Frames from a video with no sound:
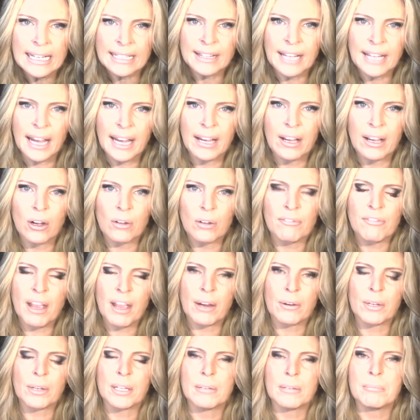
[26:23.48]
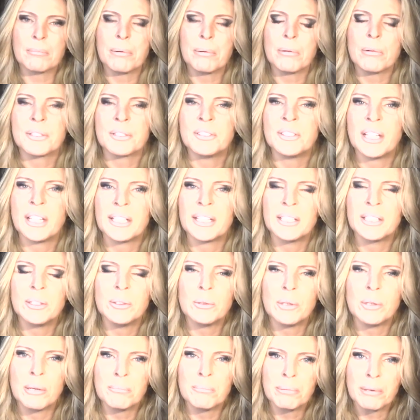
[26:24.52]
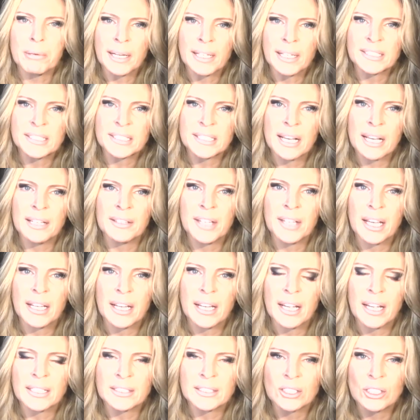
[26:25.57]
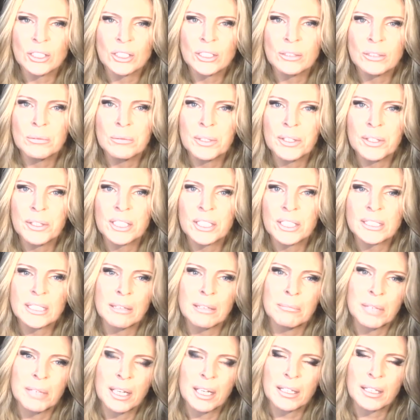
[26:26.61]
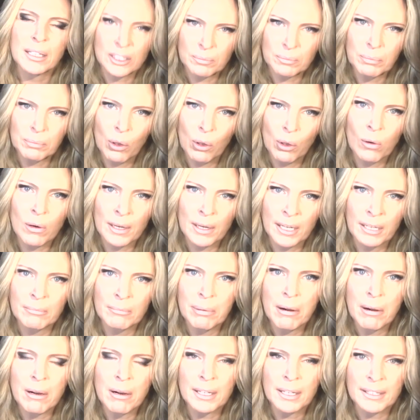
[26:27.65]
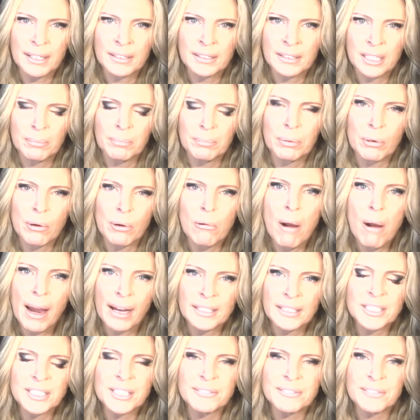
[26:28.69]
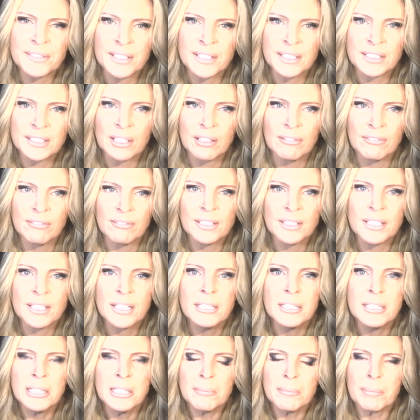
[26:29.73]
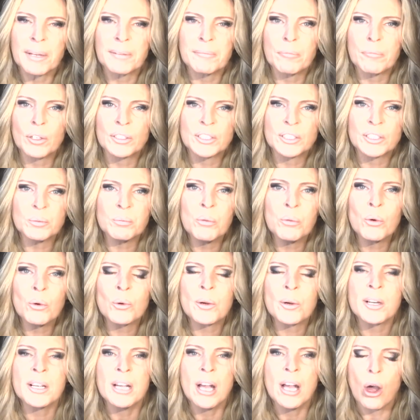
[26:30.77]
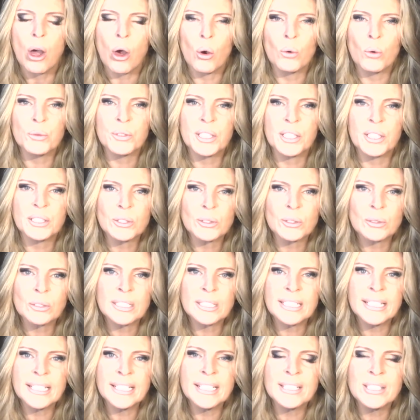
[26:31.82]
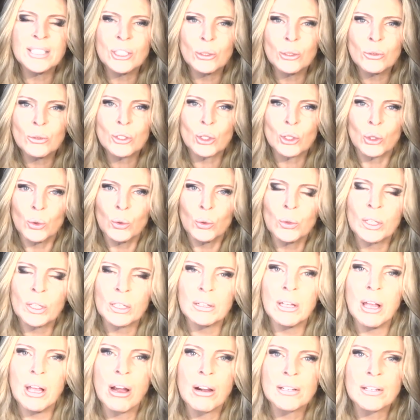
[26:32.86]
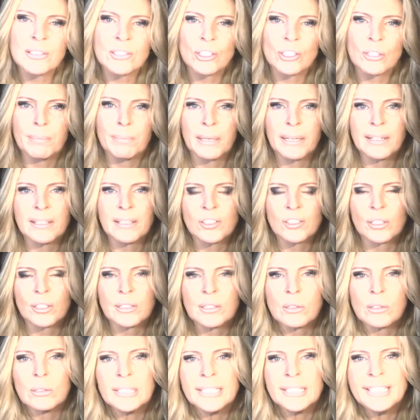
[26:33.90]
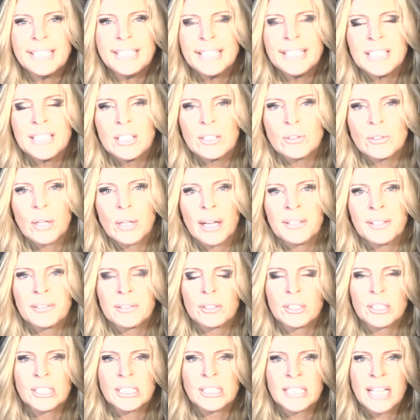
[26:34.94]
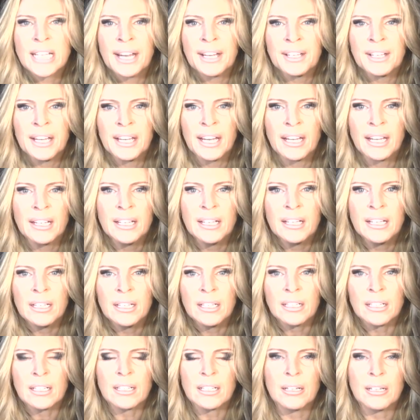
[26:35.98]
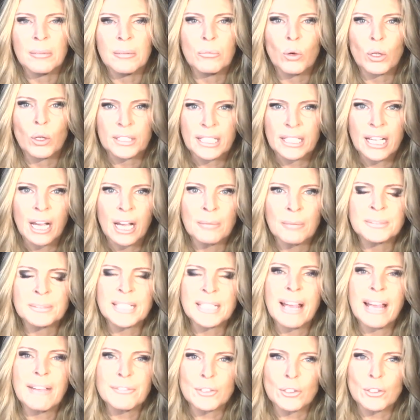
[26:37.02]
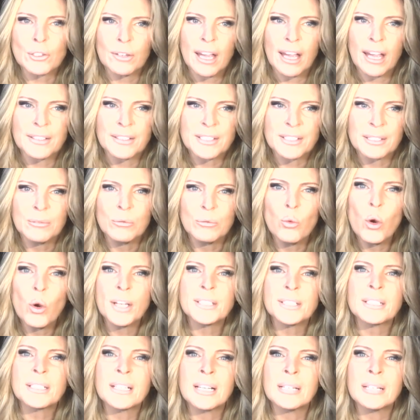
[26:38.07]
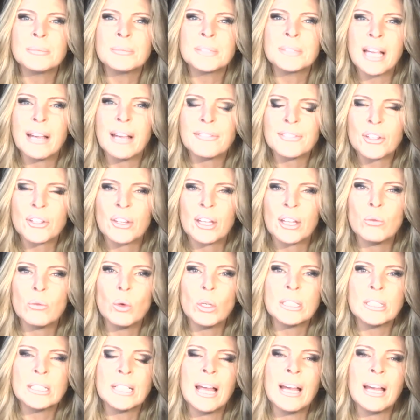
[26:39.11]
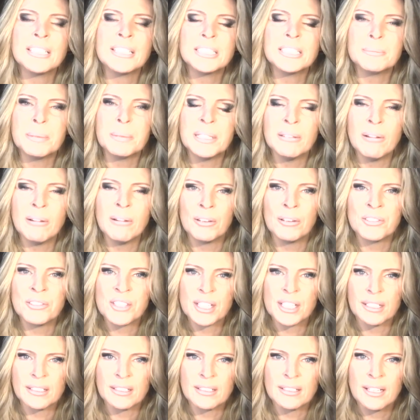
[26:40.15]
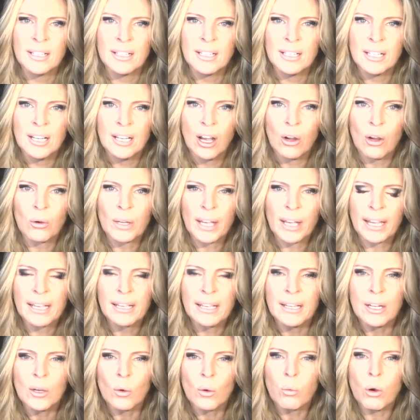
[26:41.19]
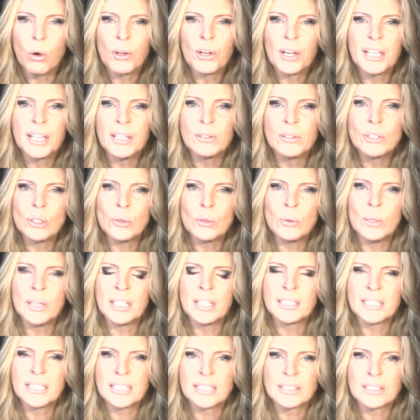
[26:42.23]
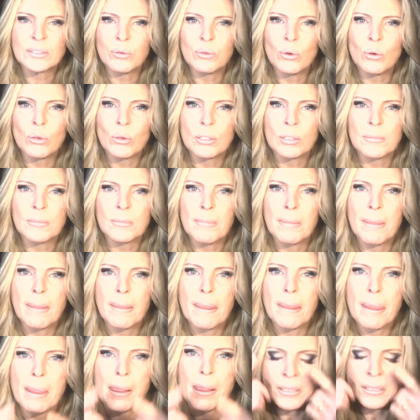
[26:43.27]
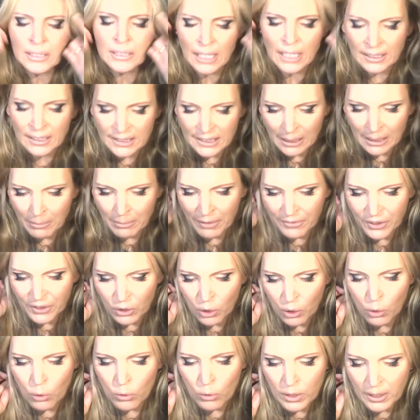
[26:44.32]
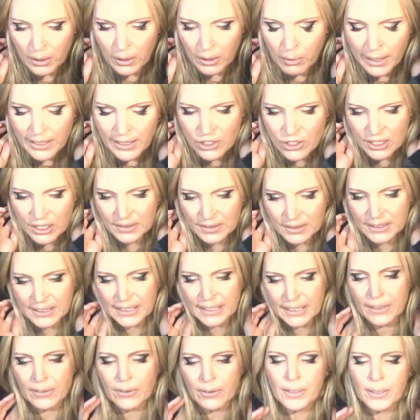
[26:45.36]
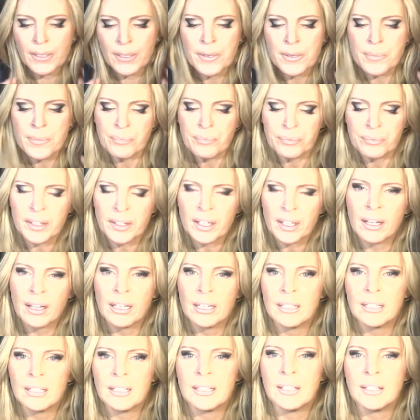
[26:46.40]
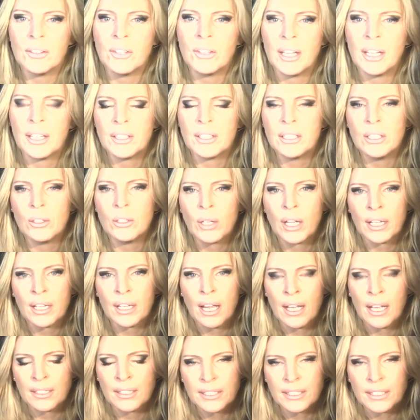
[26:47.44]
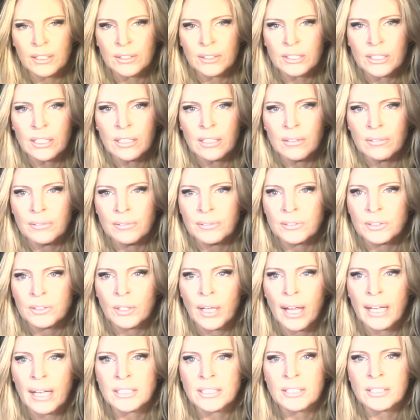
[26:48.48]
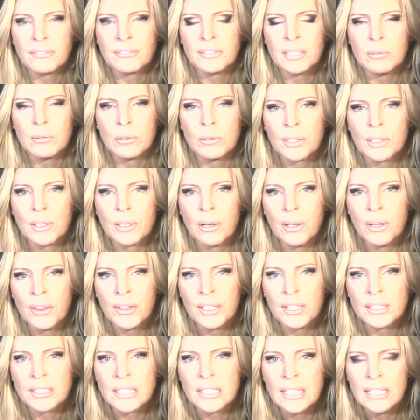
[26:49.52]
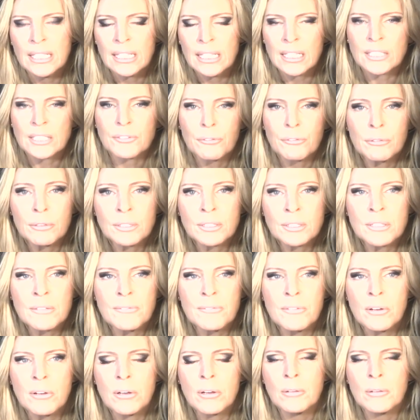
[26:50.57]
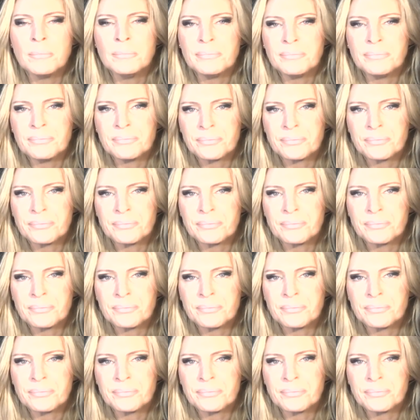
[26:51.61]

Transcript: They are very important that you embrace that. That has to do with this exploring part and the proactiveness of it. But once more, only to lead you to the larger picture, to lead you to understanding what comes after that. What comes after that? What lies beyond it? Okay, what are you doing this for? And some of the core questions here that you can ask yourself to actively work on this is, first of all,